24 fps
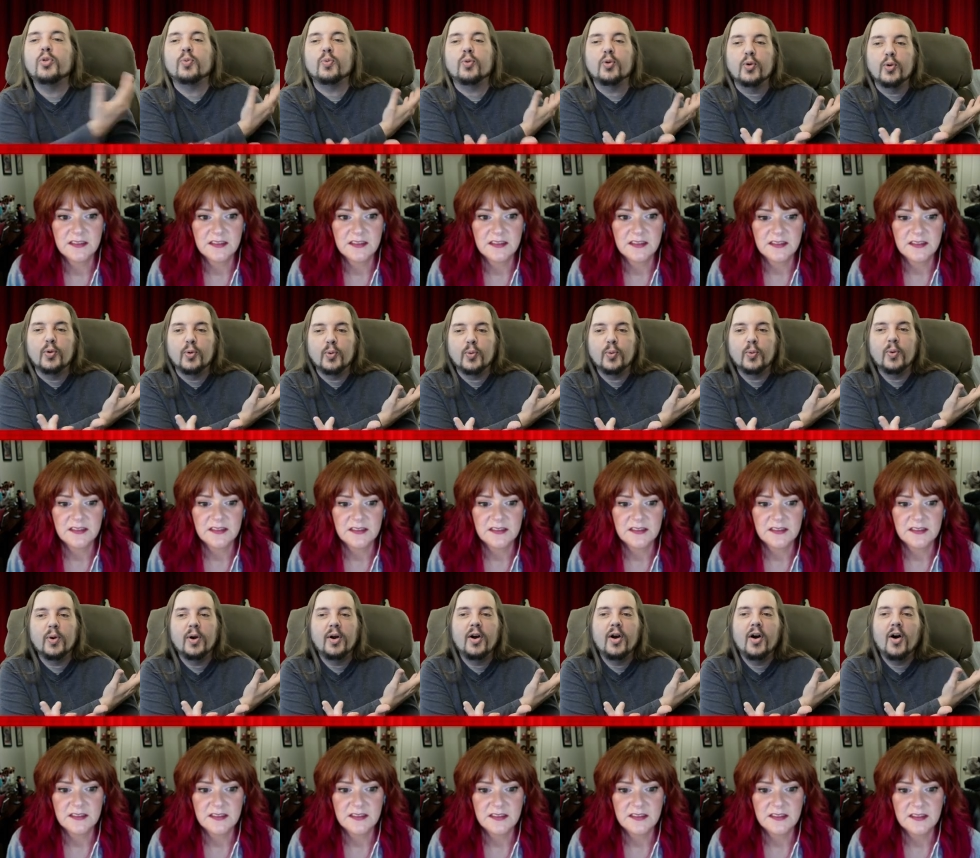Speaker 1: go
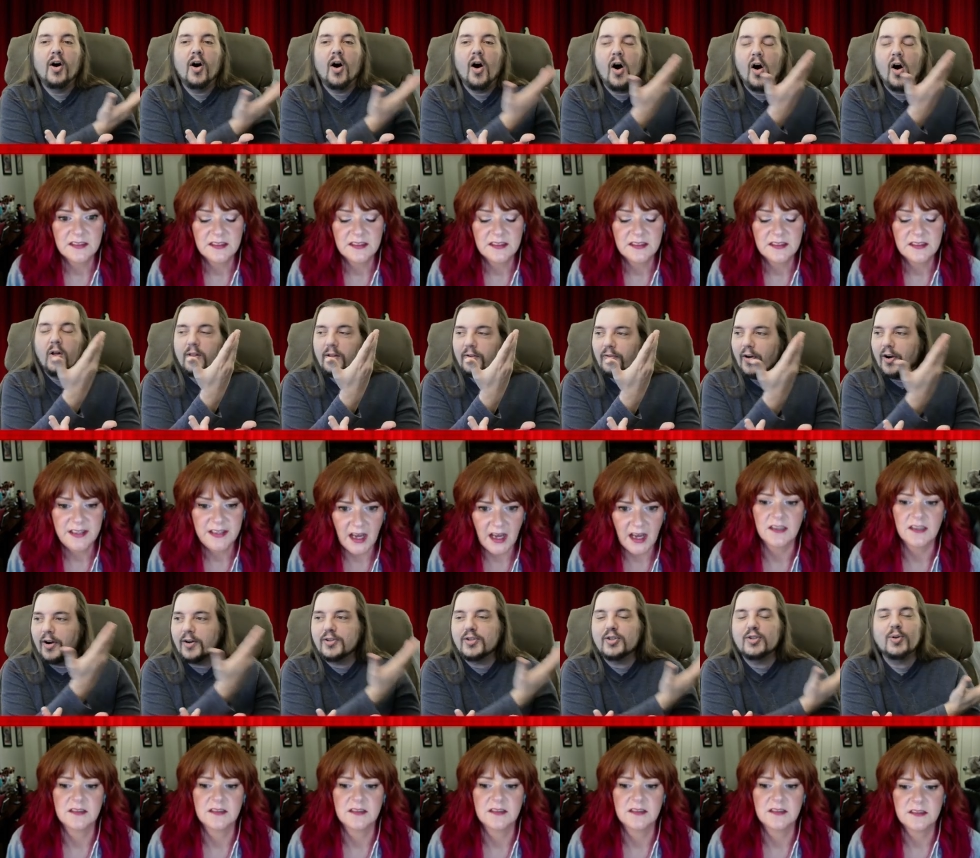through
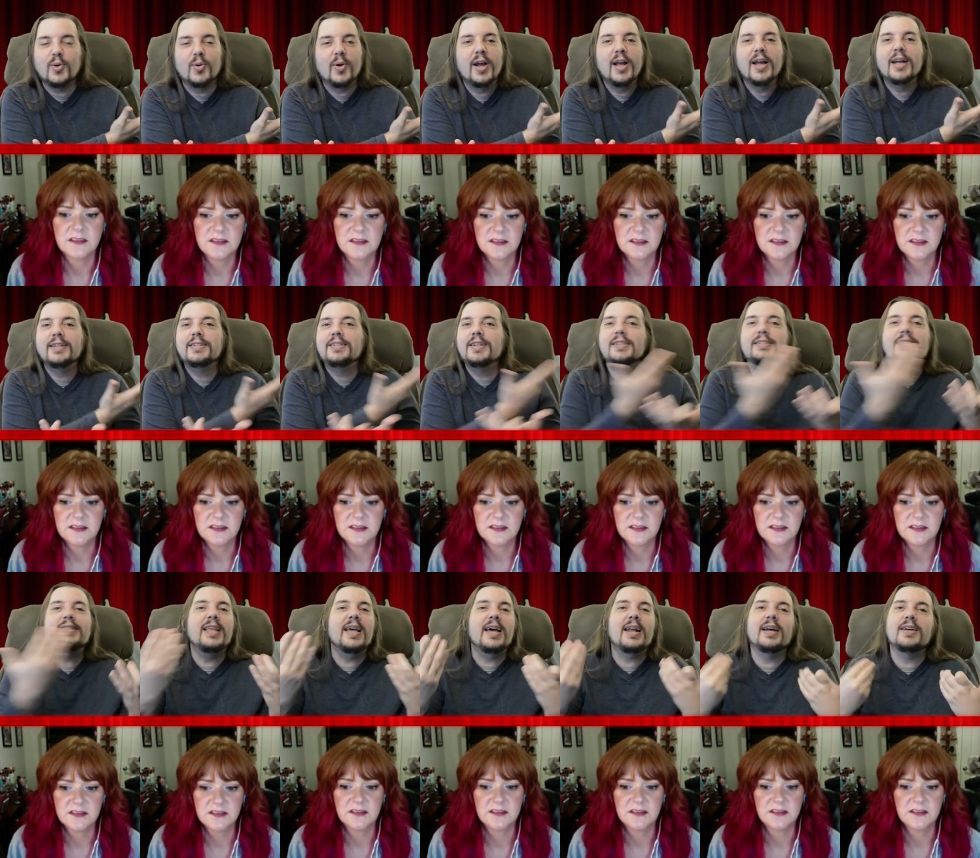all of our story.
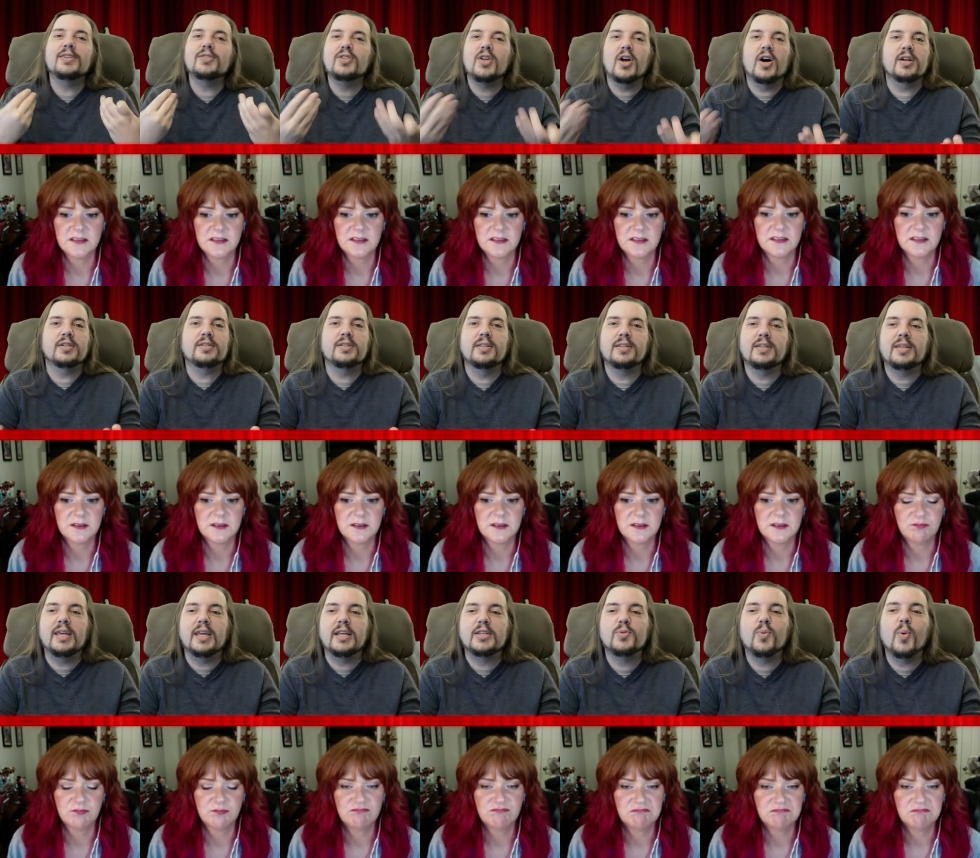Just let us
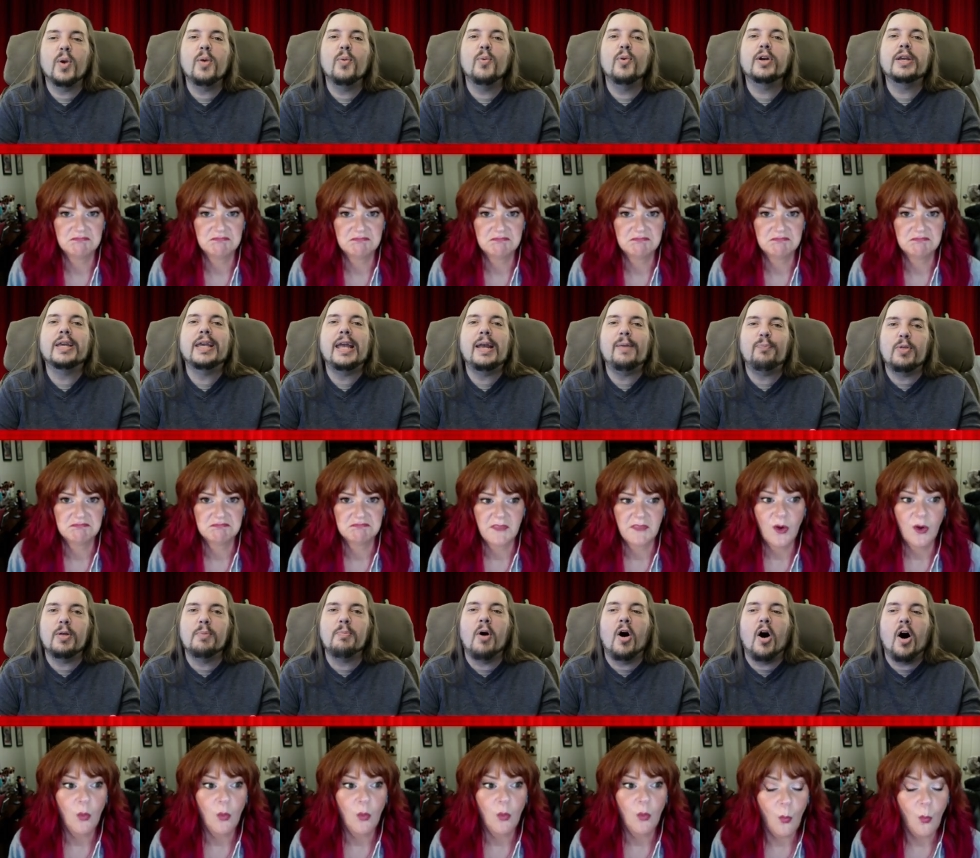talk to the kids. We will
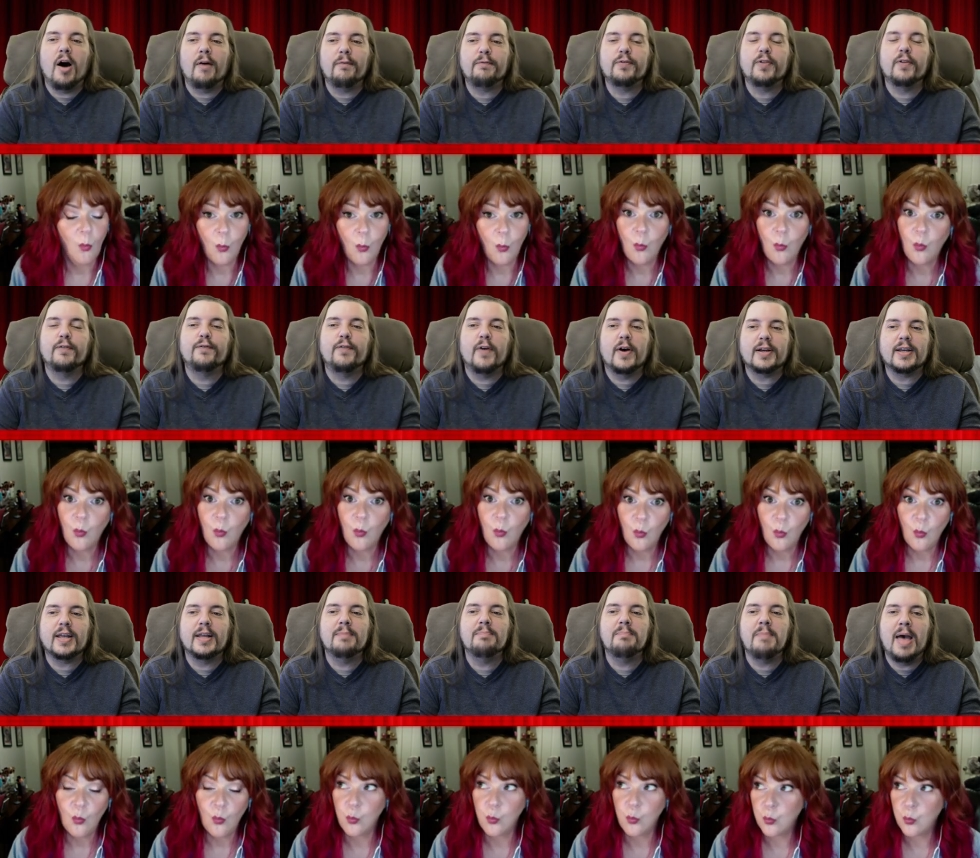keep them off
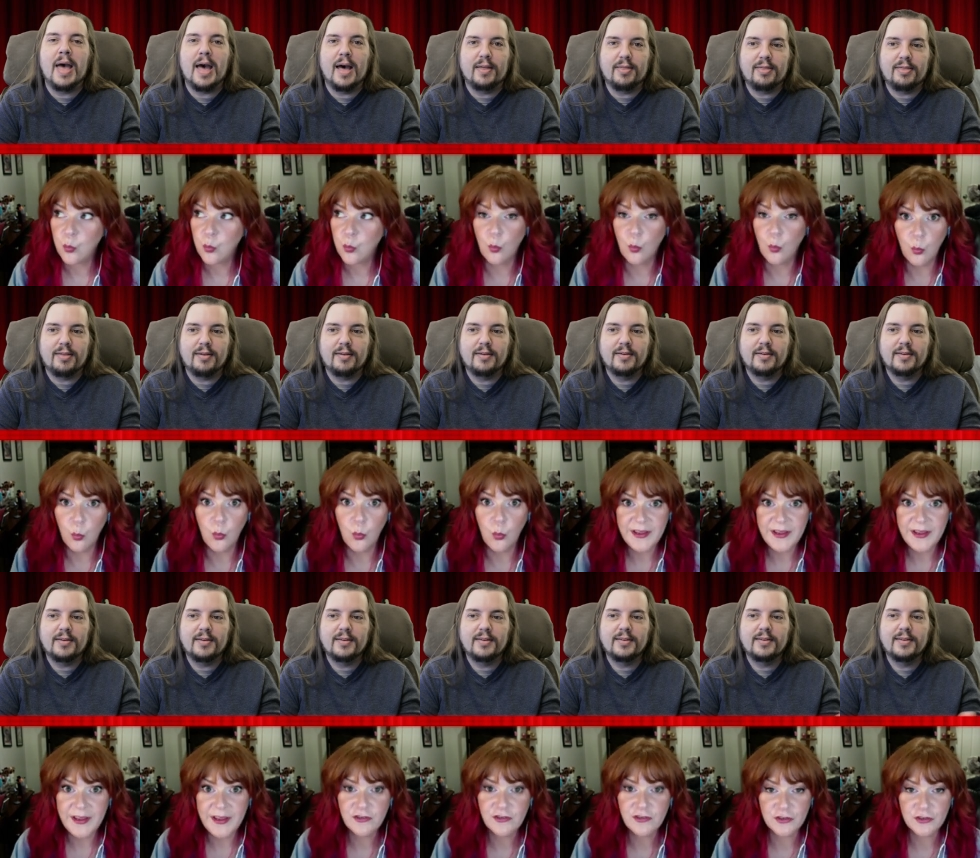the fucking
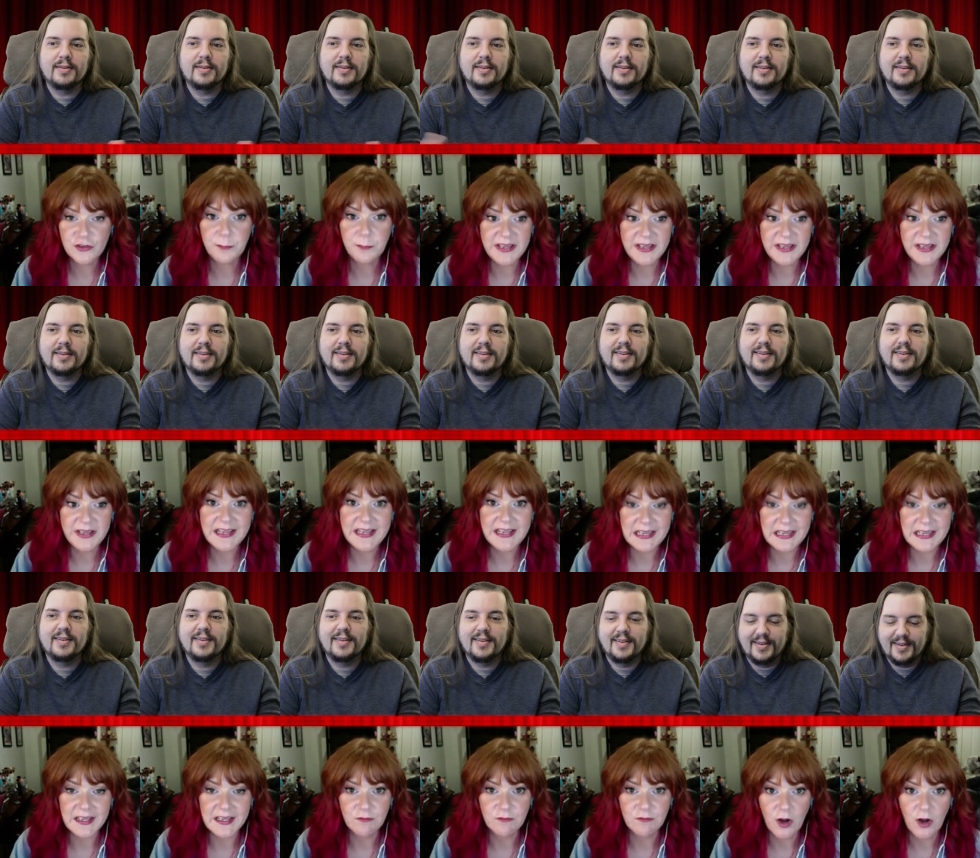meth.
Speaker 2: We should
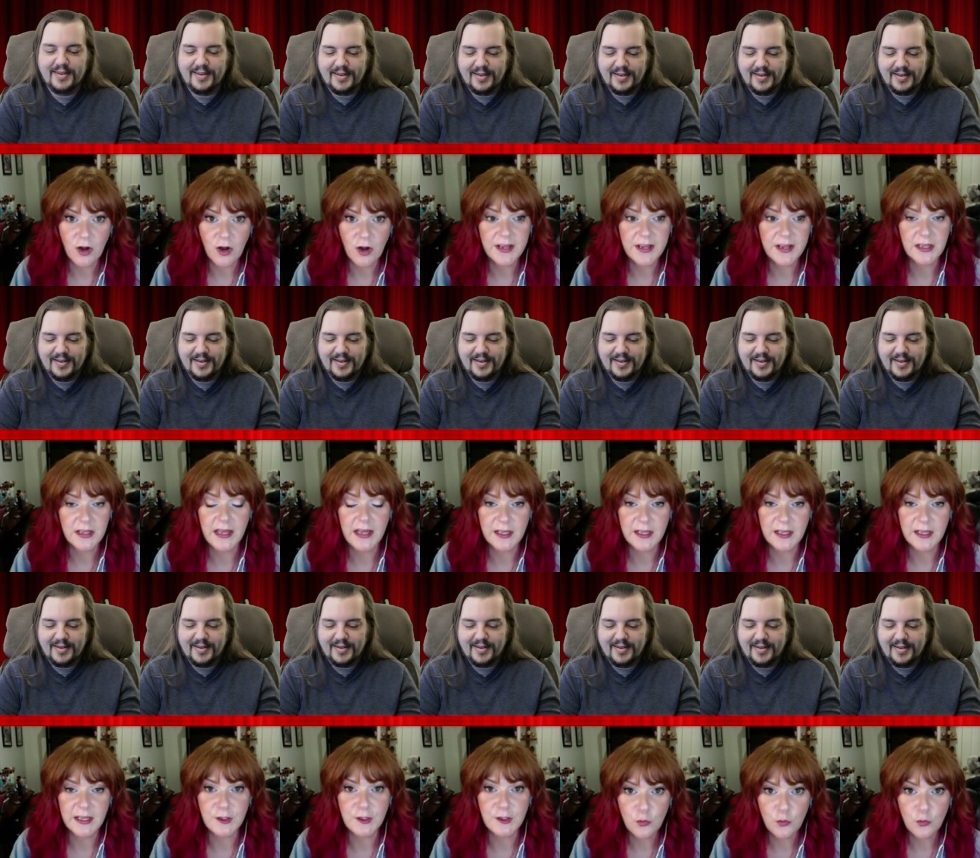be running
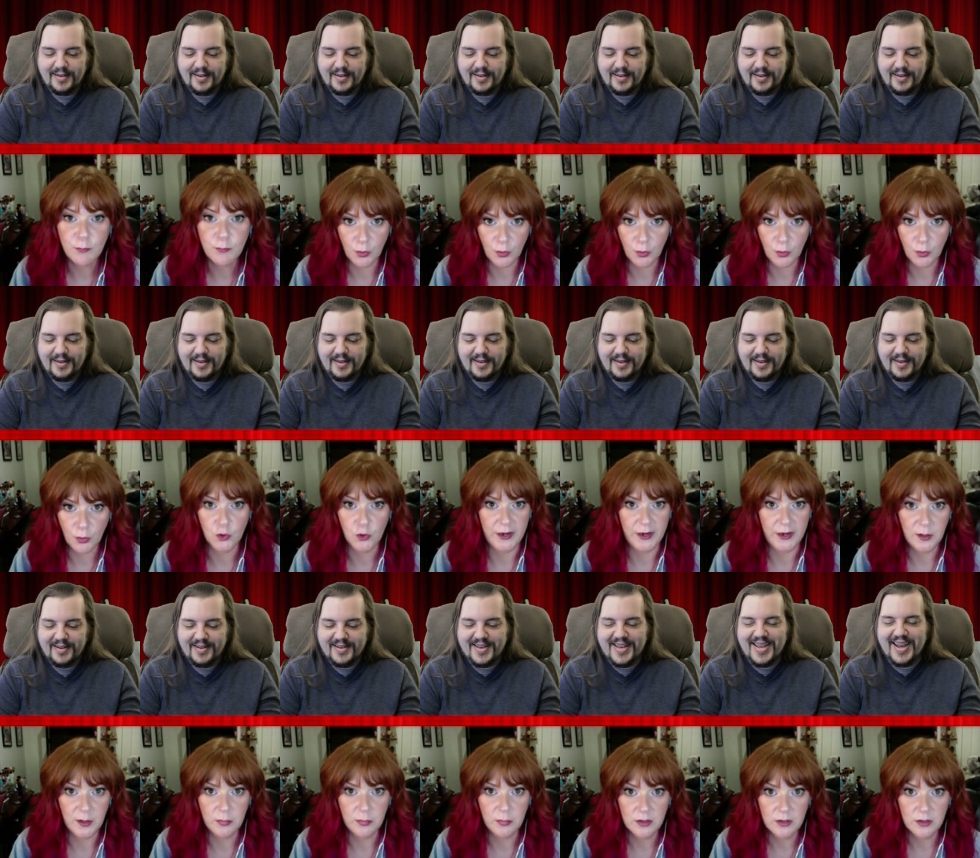like a youth
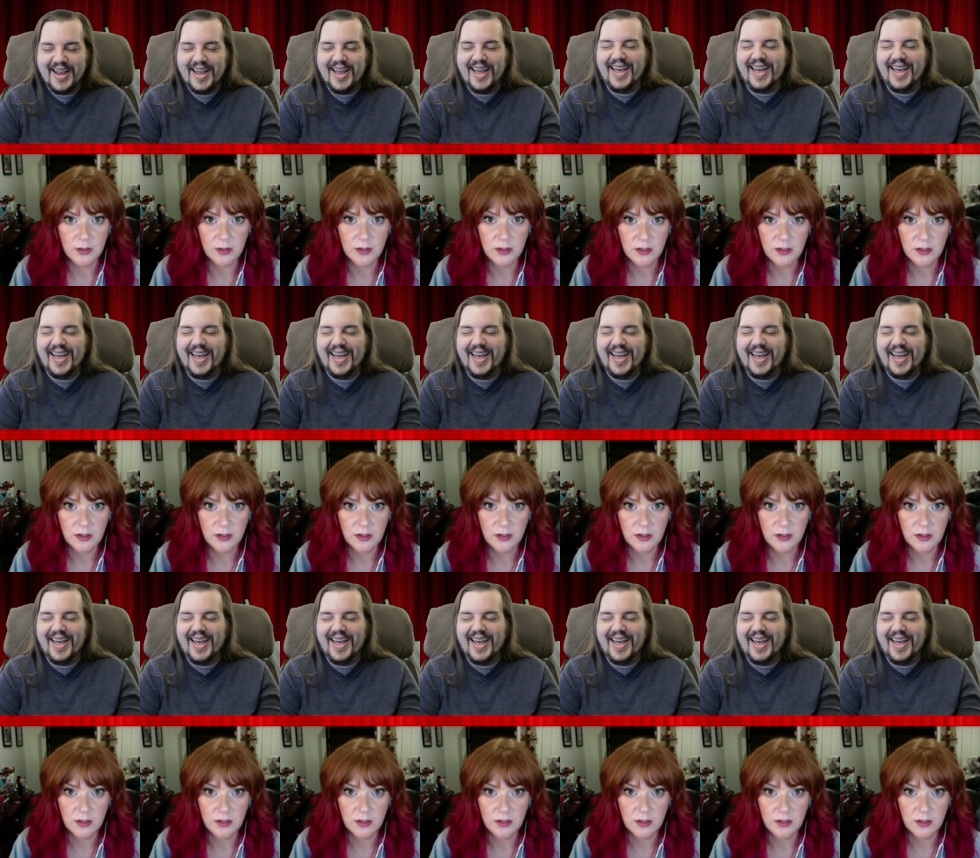program.